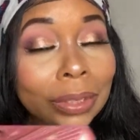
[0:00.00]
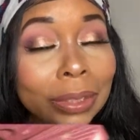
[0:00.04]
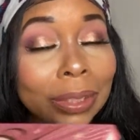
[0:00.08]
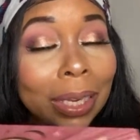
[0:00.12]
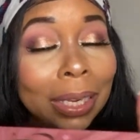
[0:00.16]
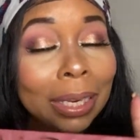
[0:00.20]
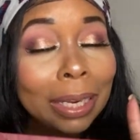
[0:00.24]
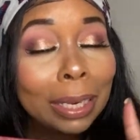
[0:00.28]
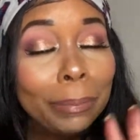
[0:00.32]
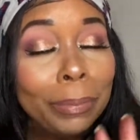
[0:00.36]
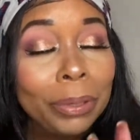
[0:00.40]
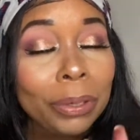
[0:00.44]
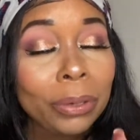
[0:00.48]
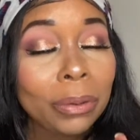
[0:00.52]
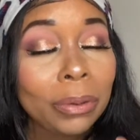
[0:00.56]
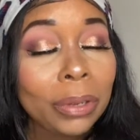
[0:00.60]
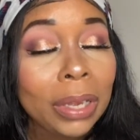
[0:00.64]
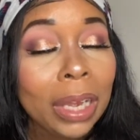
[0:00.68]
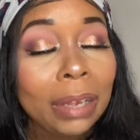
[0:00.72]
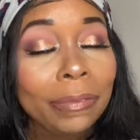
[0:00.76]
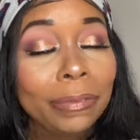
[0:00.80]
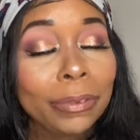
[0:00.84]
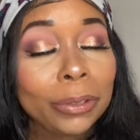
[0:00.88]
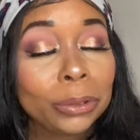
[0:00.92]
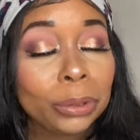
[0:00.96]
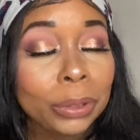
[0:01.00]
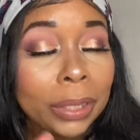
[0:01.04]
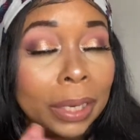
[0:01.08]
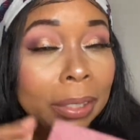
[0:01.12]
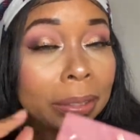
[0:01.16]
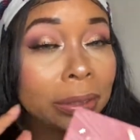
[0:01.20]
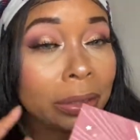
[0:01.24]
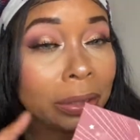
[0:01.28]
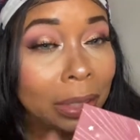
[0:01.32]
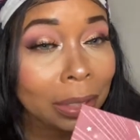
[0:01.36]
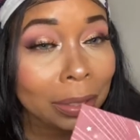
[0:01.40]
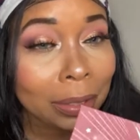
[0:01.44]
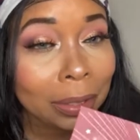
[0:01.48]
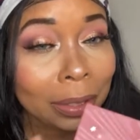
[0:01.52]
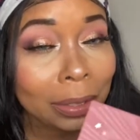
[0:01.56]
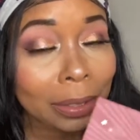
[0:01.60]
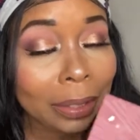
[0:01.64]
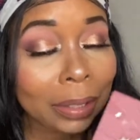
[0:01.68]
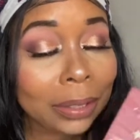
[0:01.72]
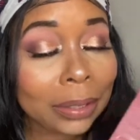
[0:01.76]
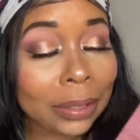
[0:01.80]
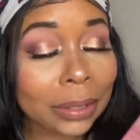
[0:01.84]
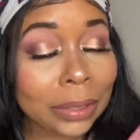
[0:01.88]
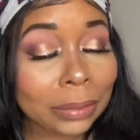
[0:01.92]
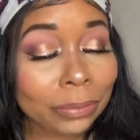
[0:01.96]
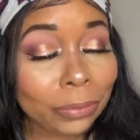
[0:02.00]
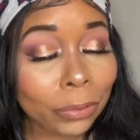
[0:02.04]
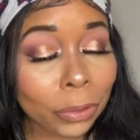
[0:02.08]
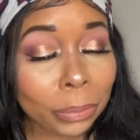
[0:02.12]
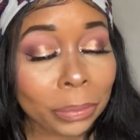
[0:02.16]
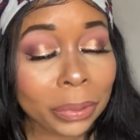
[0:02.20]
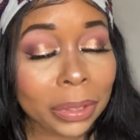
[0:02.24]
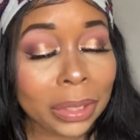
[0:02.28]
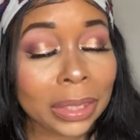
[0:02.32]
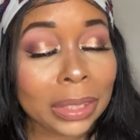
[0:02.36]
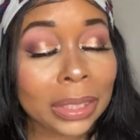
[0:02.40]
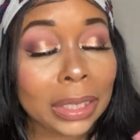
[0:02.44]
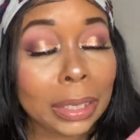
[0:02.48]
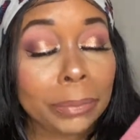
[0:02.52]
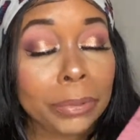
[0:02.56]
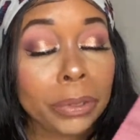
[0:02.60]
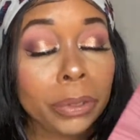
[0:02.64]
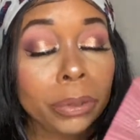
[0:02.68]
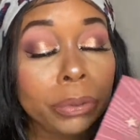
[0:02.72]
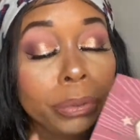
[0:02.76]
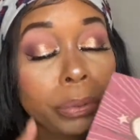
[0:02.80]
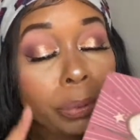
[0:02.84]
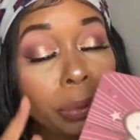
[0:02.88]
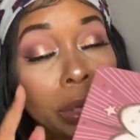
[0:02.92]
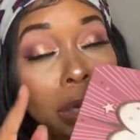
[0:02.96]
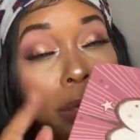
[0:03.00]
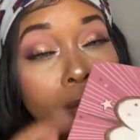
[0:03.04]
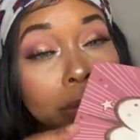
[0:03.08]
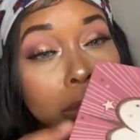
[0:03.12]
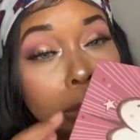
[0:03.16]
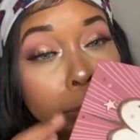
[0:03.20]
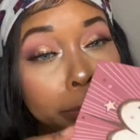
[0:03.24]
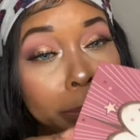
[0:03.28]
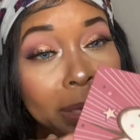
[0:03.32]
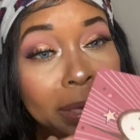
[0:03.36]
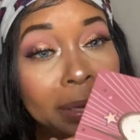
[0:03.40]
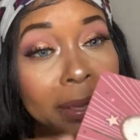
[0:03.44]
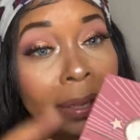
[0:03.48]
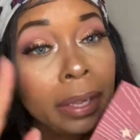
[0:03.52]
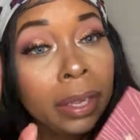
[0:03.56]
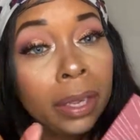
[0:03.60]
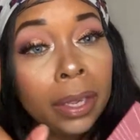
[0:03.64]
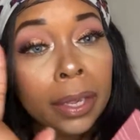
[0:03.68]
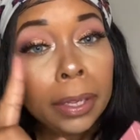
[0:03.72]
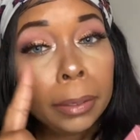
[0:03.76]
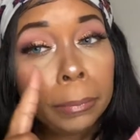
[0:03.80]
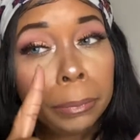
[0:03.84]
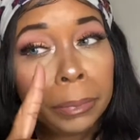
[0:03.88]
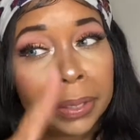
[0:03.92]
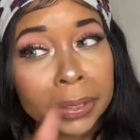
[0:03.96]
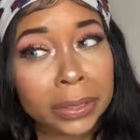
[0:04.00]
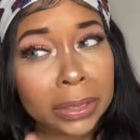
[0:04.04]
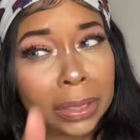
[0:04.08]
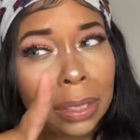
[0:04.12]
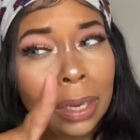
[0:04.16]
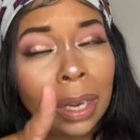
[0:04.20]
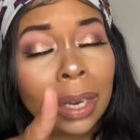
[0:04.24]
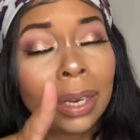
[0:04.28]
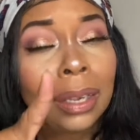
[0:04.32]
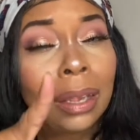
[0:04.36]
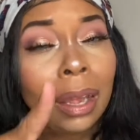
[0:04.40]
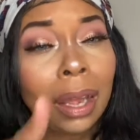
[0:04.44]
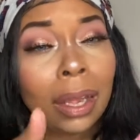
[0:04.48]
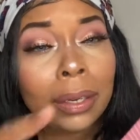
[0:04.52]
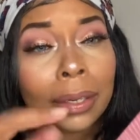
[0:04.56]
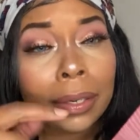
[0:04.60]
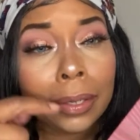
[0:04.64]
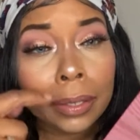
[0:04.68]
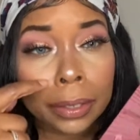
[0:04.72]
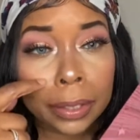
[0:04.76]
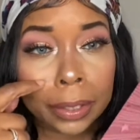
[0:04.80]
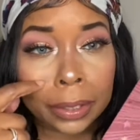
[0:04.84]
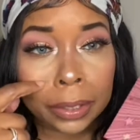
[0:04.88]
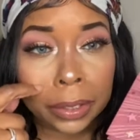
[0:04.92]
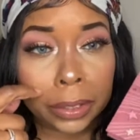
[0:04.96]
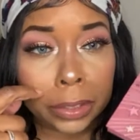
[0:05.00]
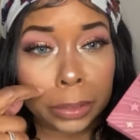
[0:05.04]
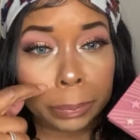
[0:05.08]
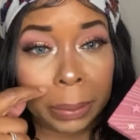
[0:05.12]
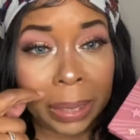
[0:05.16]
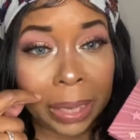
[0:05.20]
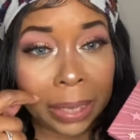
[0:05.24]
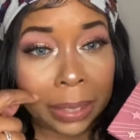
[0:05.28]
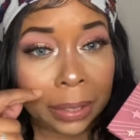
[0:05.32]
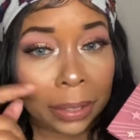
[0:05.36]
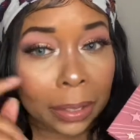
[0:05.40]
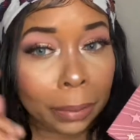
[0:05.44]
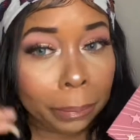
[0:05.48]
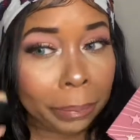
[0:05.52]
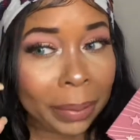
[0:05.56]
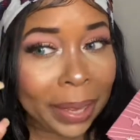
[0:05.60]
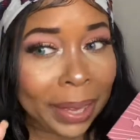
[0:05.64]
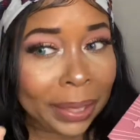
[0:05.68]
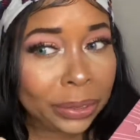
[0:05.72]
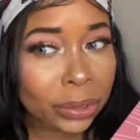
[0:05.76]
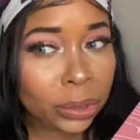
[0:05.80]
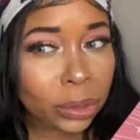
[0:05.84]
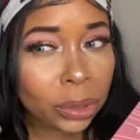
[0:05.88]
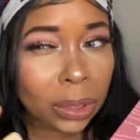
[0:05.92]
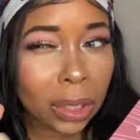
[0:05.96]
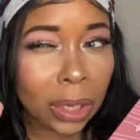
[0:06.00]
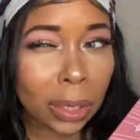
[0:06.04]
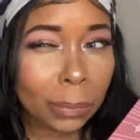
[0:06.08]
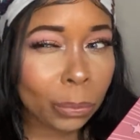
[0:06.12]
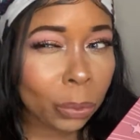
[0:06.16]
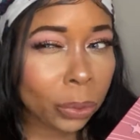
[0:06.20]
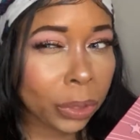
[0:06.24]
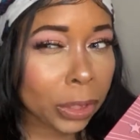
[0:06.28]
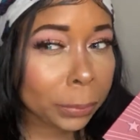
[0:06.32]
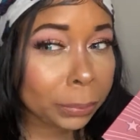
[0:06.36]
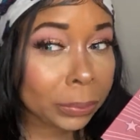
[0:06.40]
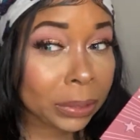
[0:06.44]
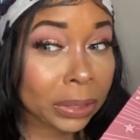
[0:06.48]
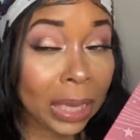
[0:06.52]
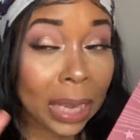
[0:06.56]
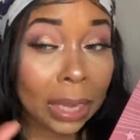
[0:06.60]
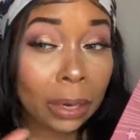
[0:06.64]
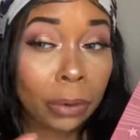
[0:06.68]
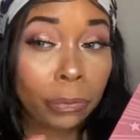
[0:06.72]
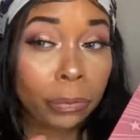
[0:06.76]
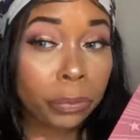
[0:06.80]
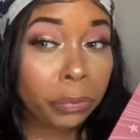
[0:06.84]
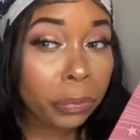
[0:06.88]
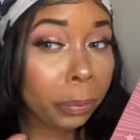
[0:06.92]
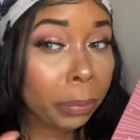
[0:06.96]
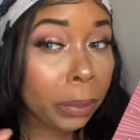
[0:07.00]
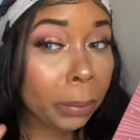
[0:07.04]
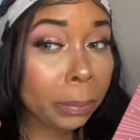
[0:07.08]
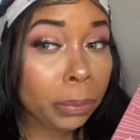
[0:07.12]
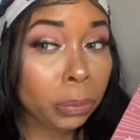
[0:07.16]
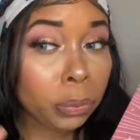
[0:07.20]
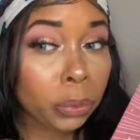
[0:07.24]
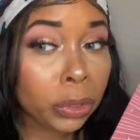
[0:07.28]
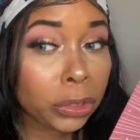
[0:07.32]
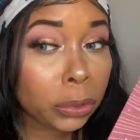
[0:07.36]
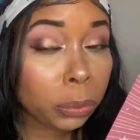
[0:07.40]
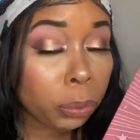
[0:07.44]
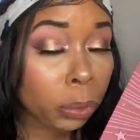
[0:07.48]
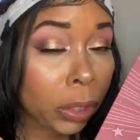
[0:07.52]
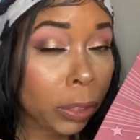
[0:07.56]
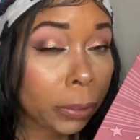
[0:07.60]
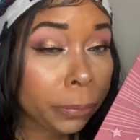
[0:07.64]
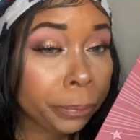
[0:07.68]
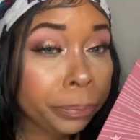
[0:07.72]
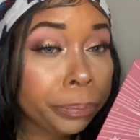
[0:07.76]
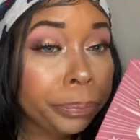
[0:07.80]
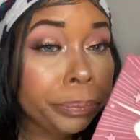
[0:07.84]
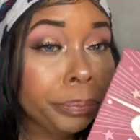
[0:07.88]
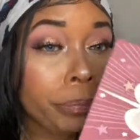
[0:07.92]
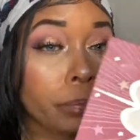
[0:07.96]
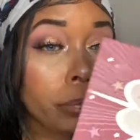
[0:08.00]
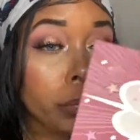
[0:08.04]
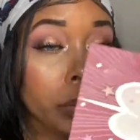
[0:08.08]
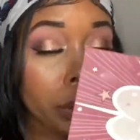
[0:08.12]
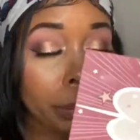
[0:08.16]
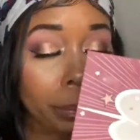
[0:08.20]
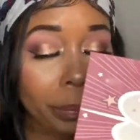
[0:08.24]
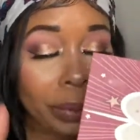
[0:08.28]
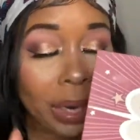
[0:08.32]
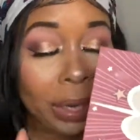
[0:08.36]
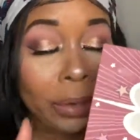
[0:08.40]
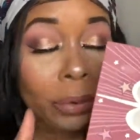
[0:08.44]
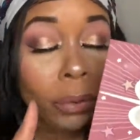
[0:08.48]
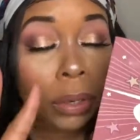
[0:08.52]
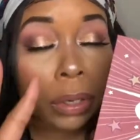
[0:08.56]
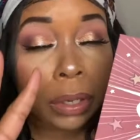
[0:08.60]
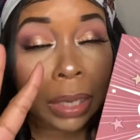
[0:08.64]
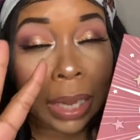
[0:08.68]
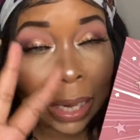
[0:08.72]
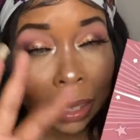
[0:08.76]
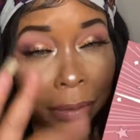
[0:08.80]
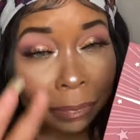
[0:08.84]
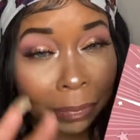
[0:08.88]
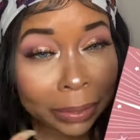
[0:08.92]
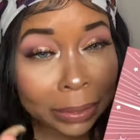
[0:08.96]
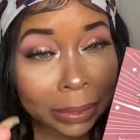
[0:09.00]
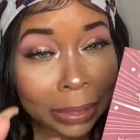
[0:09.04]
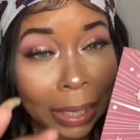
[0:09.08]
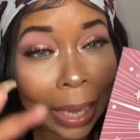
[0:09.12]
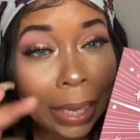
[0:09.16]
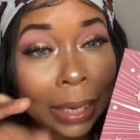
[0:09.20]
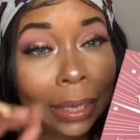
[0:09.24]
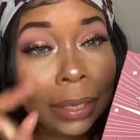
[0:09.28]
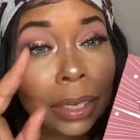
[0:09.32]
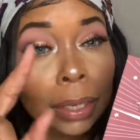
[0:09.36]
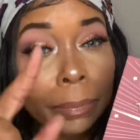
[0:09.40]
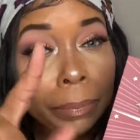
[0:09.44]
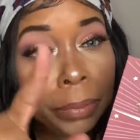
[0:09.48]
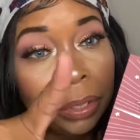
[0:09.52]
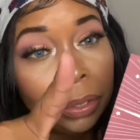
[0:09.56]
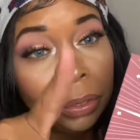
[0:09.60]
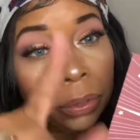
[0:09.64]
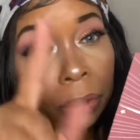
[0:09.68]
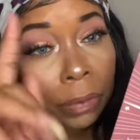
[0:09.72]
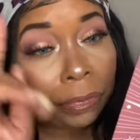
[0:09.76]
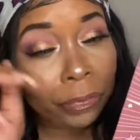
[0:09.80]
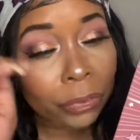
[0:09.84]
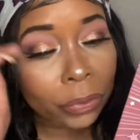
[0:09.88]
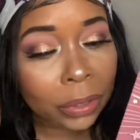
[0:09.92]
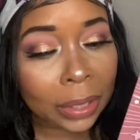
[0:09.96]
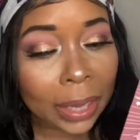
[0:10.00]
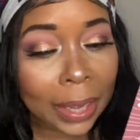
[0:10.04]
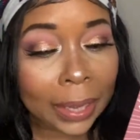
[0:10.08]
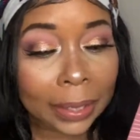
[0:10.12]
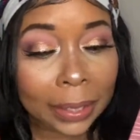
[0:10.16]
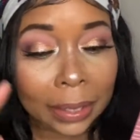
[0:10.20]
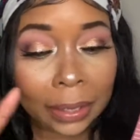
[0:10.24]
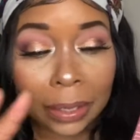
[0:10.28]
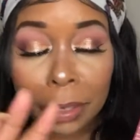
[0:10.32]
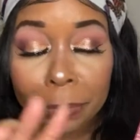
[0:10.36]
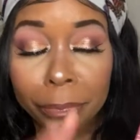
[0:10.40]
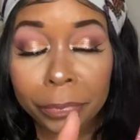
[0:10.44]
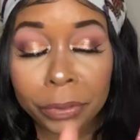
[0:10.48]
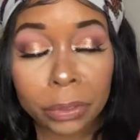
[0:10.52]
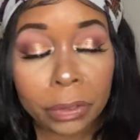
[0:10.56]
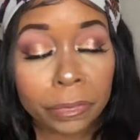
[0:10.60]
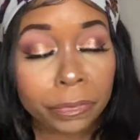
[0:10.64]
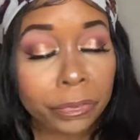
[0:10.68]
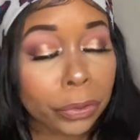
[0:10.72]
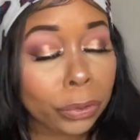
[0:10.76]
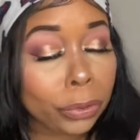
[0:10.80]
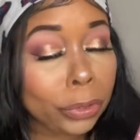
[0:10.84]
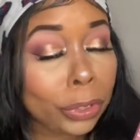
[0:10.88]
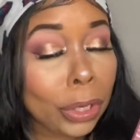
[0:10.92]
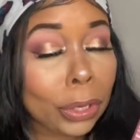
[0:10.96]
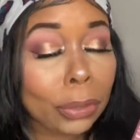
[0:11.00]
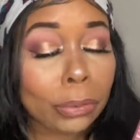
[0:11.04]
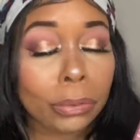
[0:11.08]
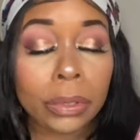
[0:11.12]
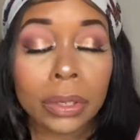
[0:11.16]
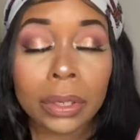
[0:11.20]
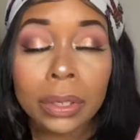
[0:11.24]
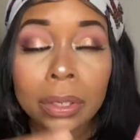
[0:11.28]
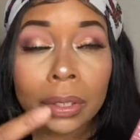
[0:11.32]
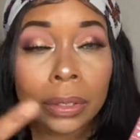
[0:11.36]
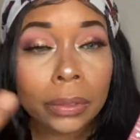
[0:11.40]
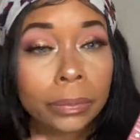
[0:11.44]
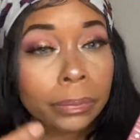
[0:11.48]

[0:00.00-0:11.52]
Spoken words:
Yeah, let me know, have you tried CIANTE London's formula? Let me know, do you have this palette? Because a lot of y'all did get this palette in BoxyCharm or Ipsy. I don't remember which one, but I know a lot of us got it. Let me know if you like it. Let me know if you don't.